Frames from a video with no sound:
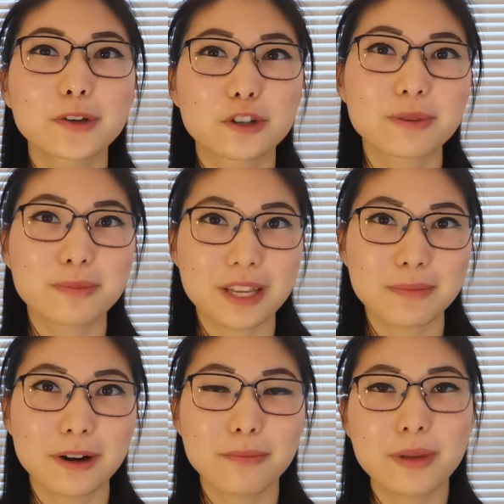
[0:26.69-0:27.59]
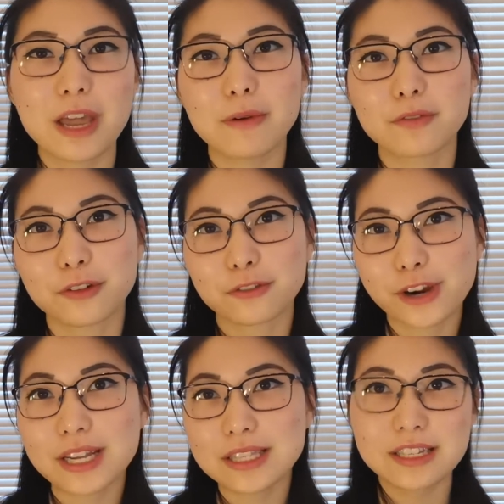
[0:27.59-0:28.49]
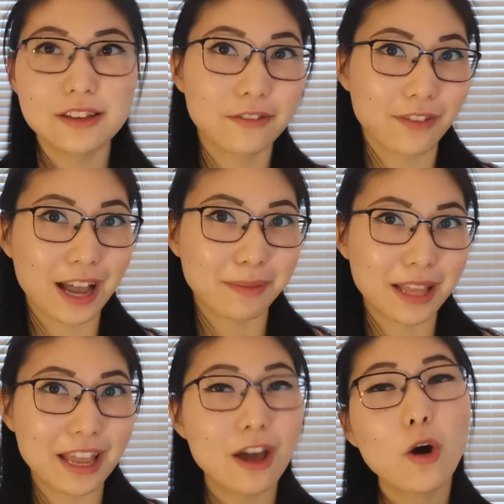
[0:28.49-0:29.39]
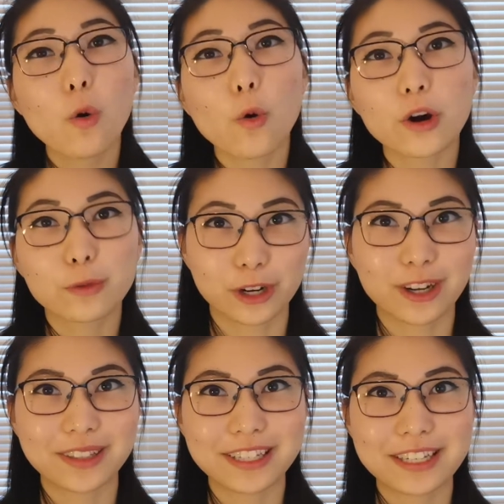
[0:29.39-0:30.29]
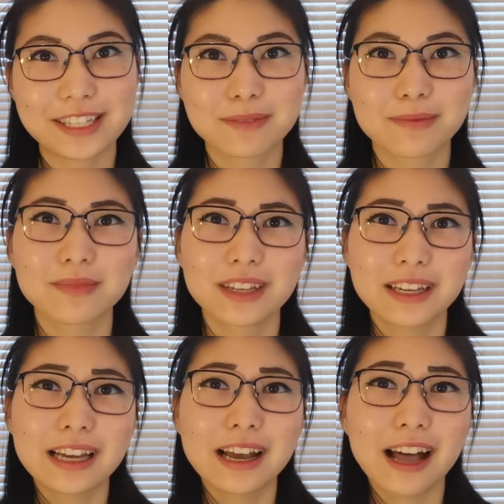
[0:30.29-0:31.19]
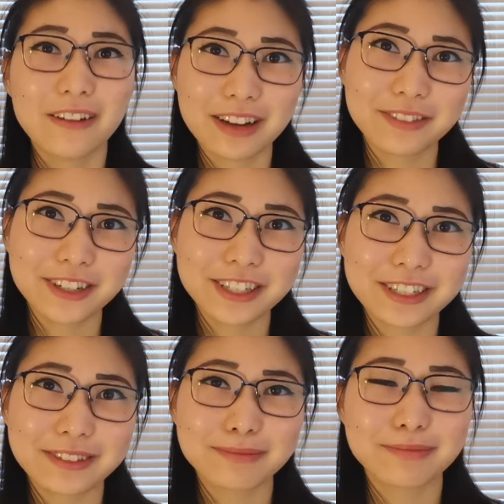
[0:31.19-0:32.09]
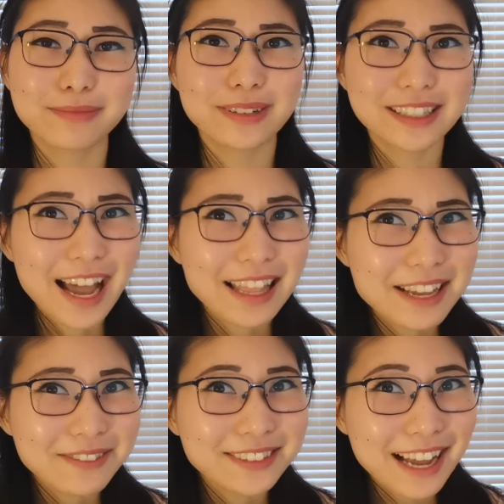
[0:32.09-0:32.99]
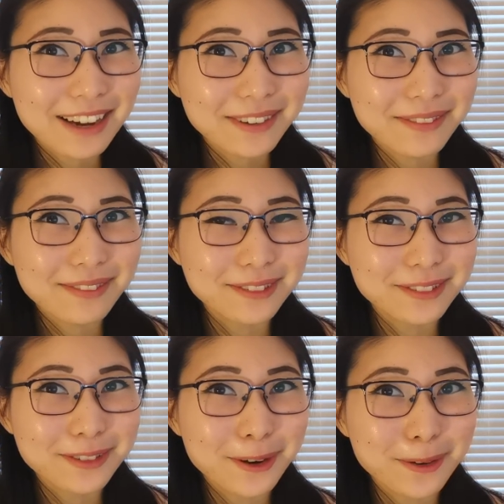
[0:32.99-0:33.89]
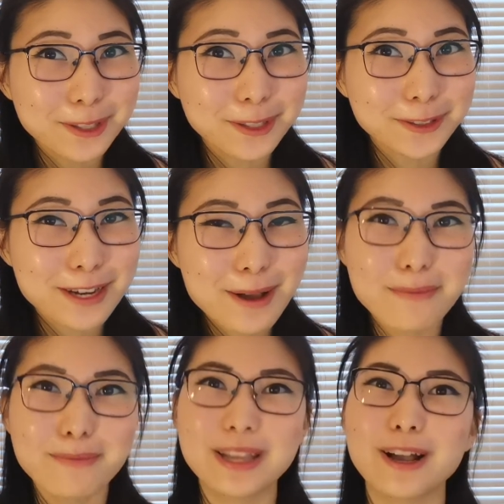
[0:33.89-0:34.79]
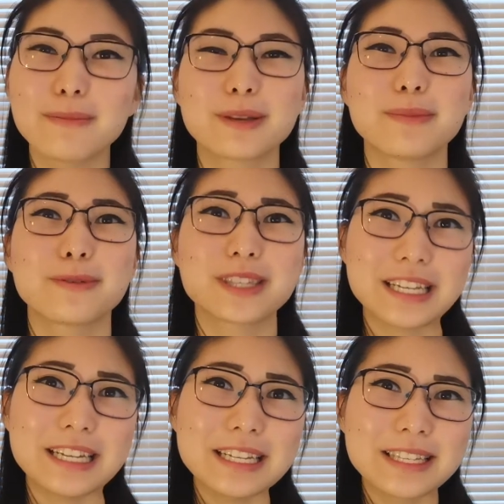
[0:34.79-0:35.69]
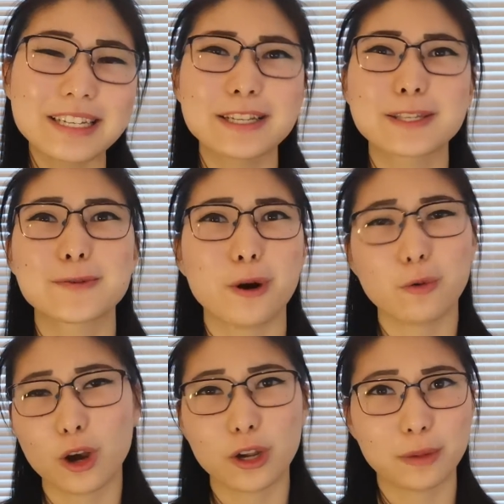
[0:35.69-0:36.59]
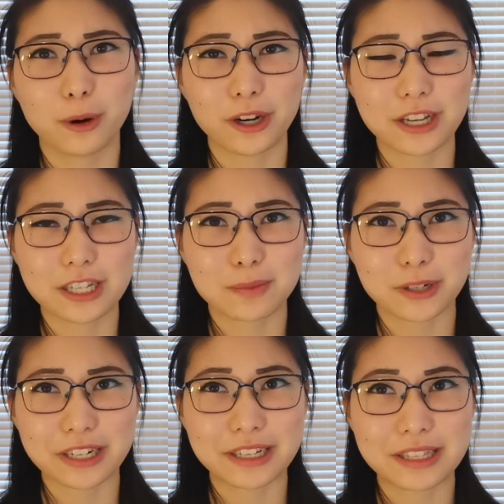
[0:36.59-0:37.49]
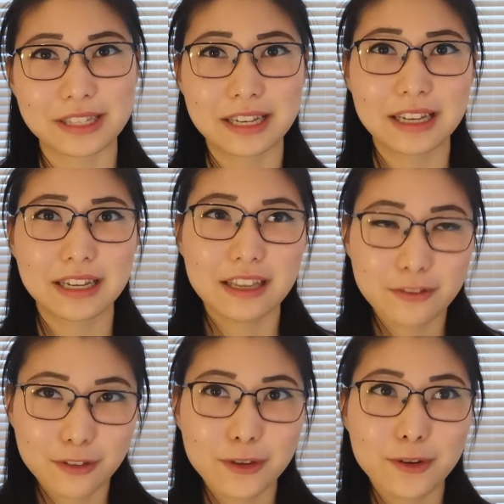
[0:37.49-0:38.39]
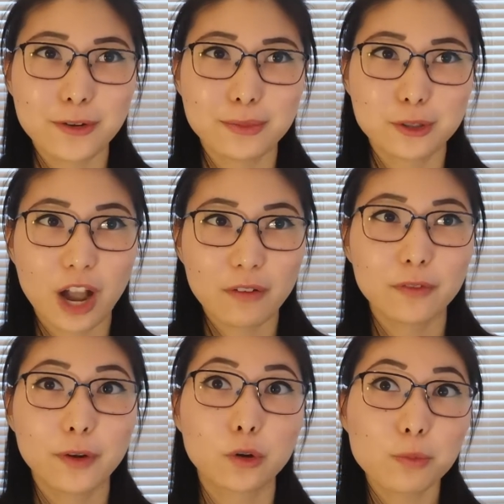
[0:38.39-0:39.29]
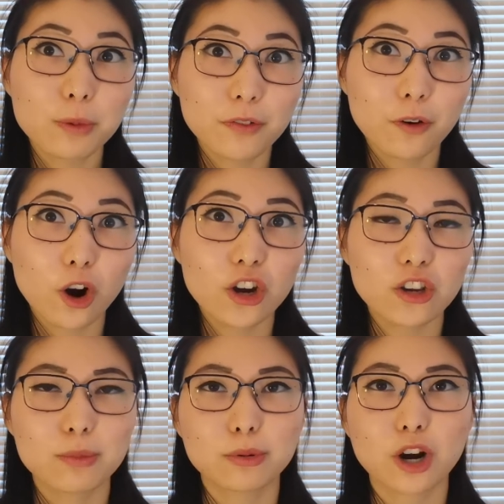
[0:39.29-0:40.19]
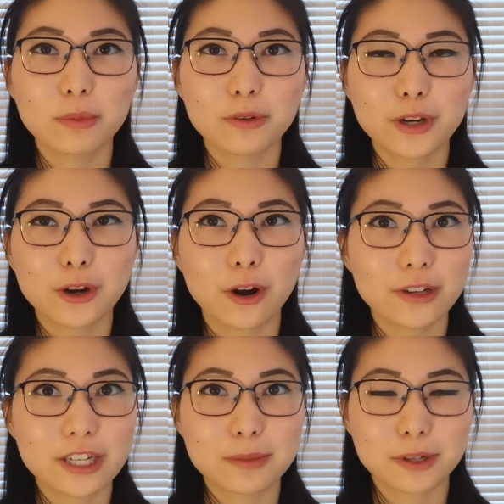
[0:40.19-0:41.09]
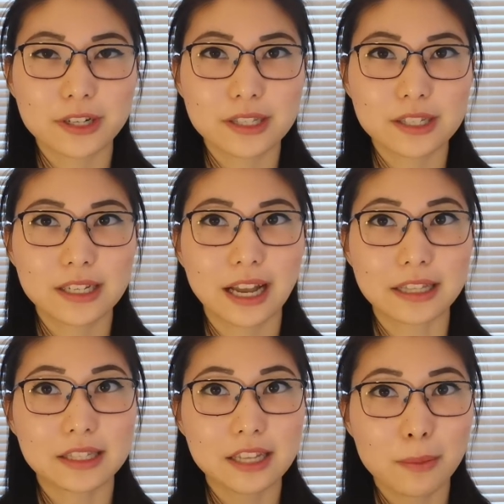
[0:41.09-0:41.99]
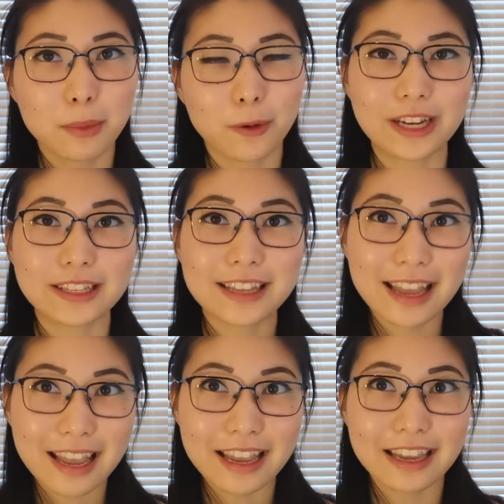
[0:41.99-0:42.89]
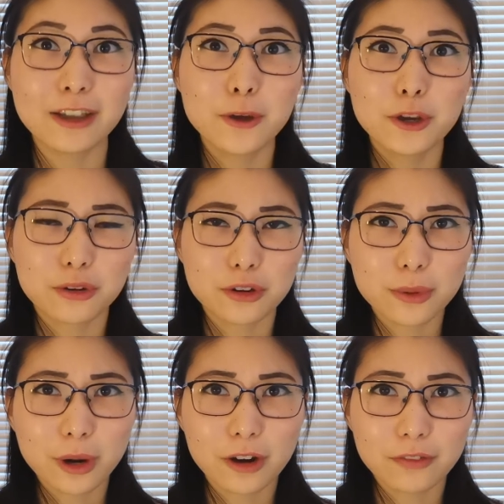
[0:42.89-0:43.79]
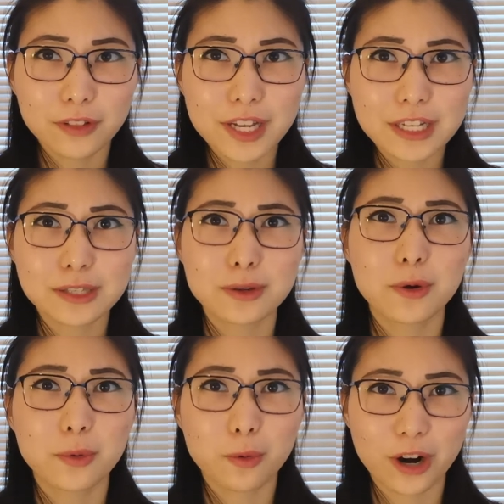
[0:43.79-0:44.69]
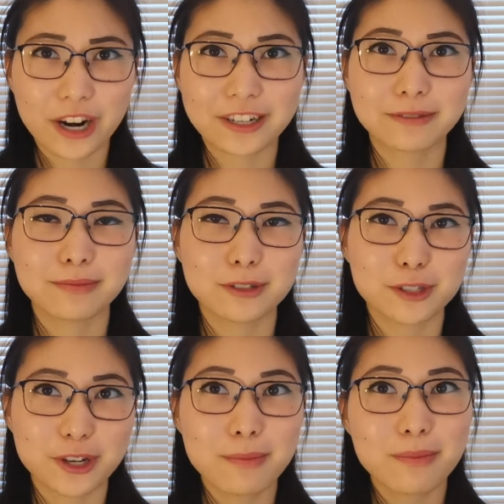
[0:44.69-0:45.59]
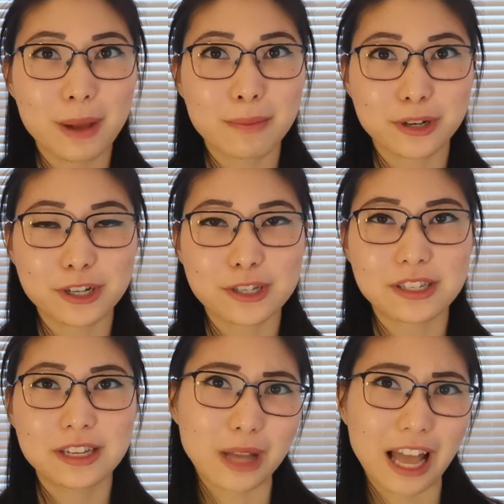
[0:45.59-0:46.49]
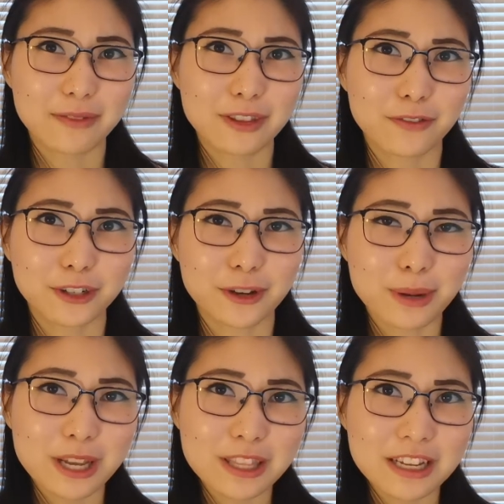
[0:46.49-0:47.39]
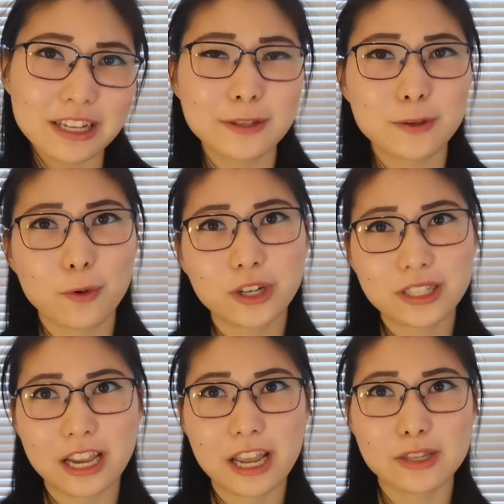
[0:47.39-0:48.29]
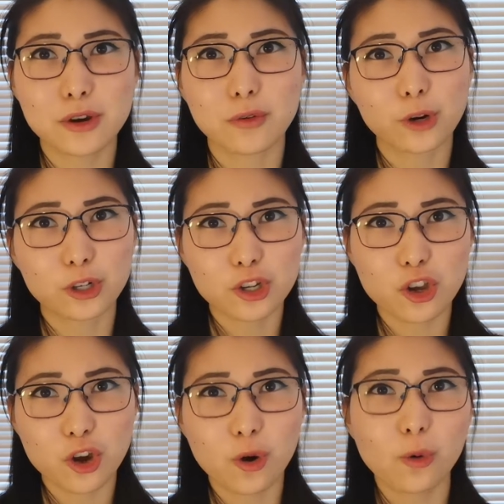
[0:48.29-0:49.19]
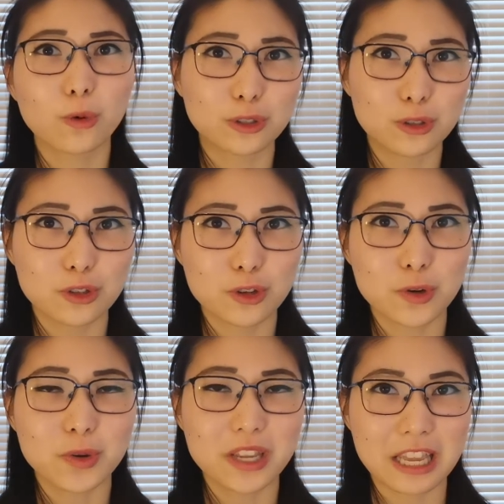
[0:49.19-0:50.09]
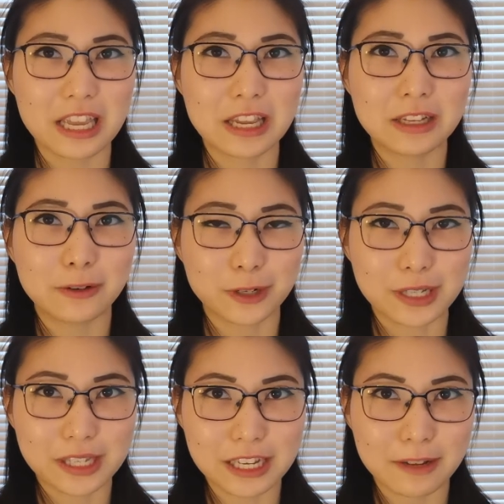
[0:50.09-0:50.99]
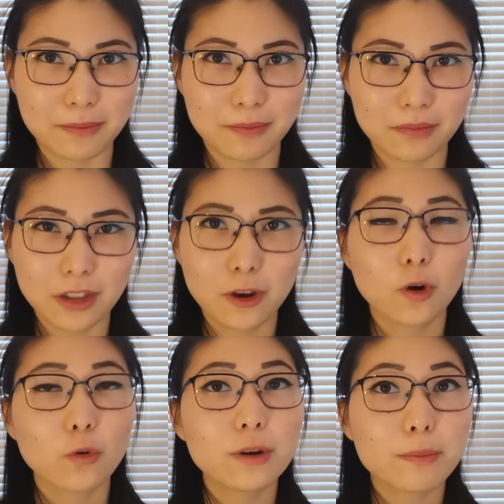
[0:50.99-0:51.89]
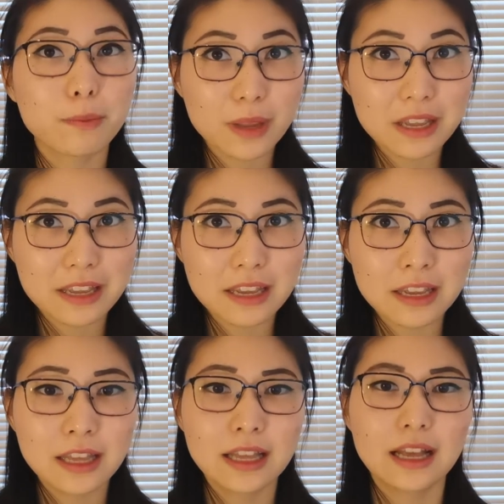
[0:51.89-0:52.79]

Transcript: a group of people, be it with your friends, family, or work colleagues. However, planning for that whole trip may not be the most easiest nor walk in the park experience. If you traveled with a group before, you probably recall experiencing at some point A, group conflicts where certain members have different opinions or tastes of where to go, what to do, eat, or see. Or B,